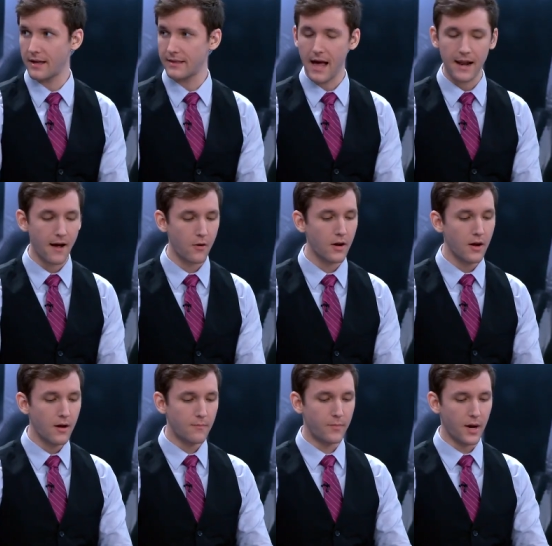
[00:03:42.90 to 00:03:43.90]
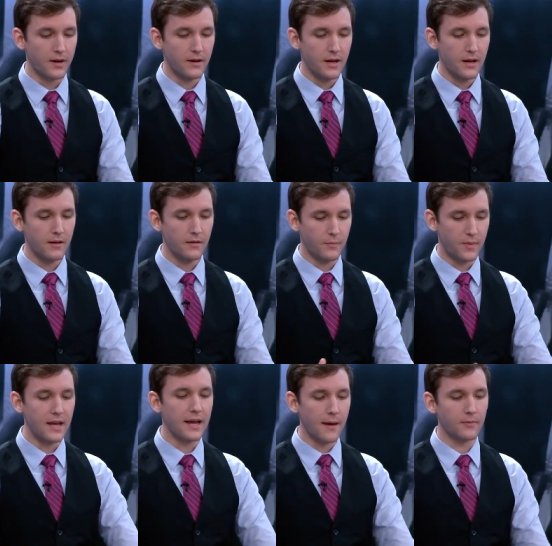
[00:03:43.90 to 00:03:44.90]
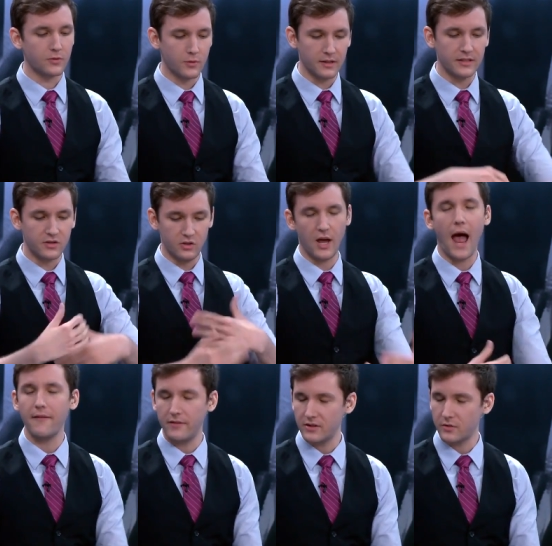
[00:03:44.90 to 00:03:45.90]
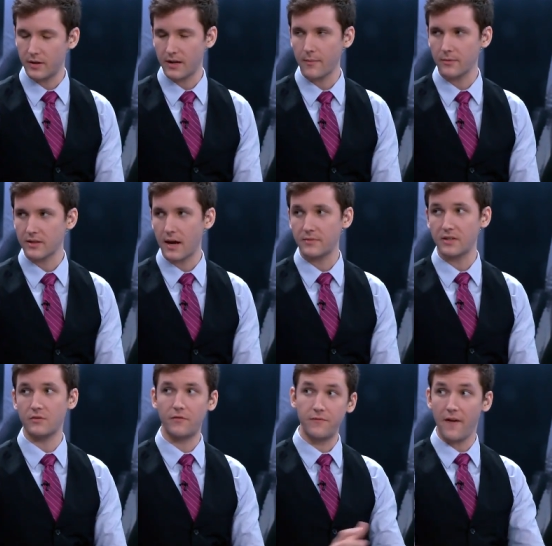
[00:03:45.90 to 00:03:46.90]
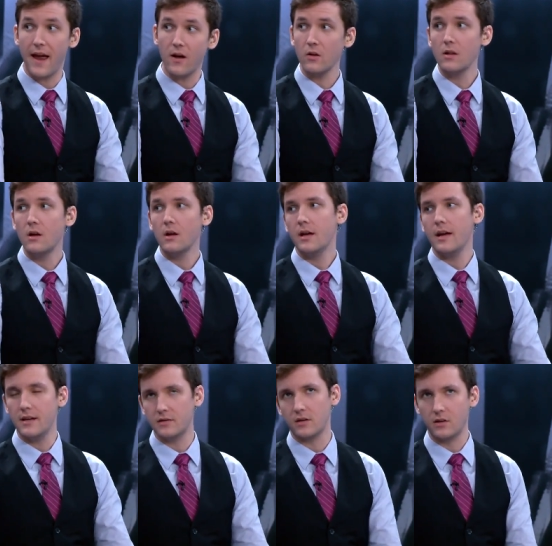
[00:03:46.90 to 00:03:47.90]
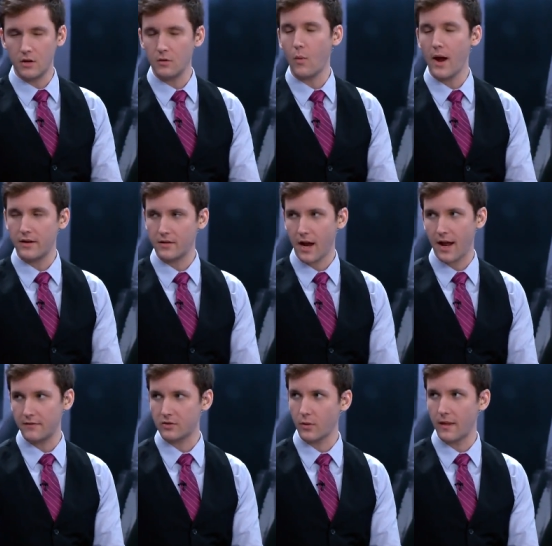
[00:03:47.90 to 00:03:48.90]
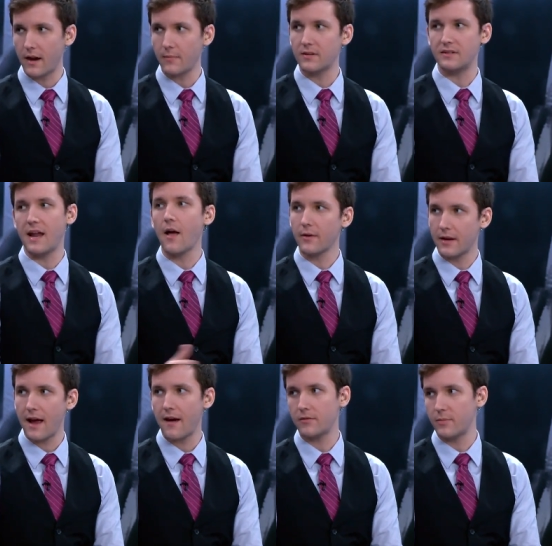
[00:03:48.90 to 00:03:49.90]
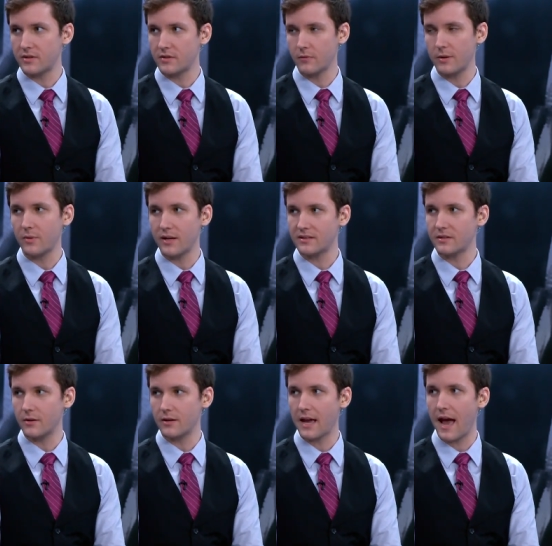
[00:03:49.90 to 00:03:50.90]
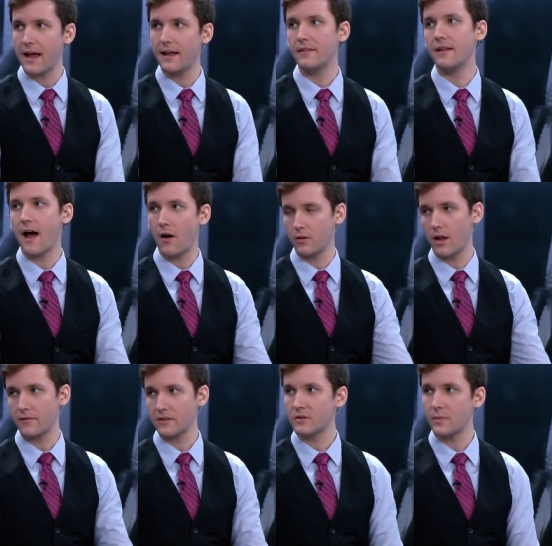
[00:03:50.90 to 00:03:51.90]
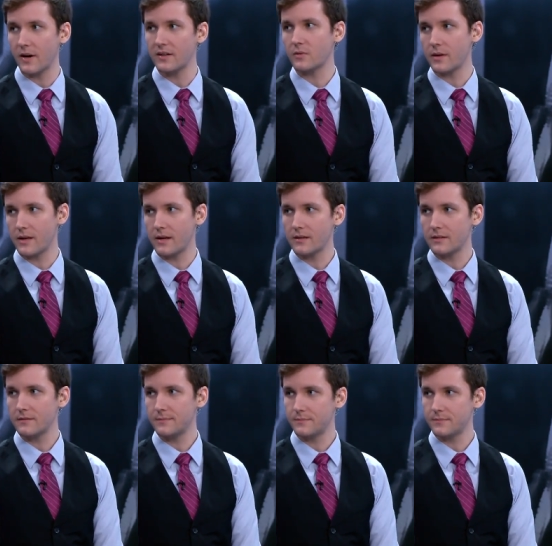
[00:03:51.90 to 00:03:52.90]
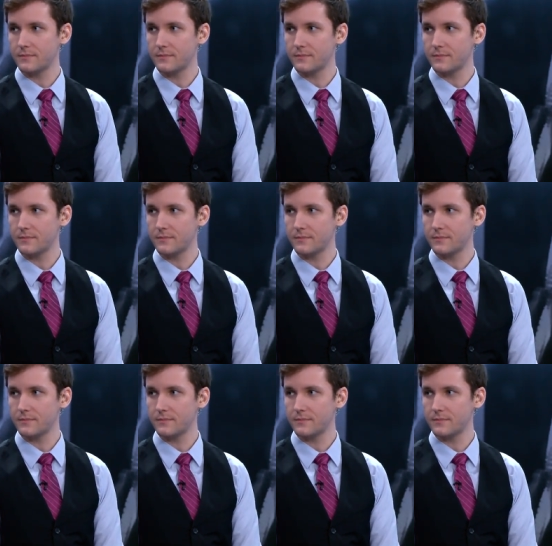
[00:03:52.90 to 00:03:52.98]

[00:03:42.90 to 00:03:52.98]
like that out, but being able to at least dive into it a couple times and fail is a good way to kind of shore that up because now they're going to have a bunch of replays to look at and now a lot of experience with it. We'll see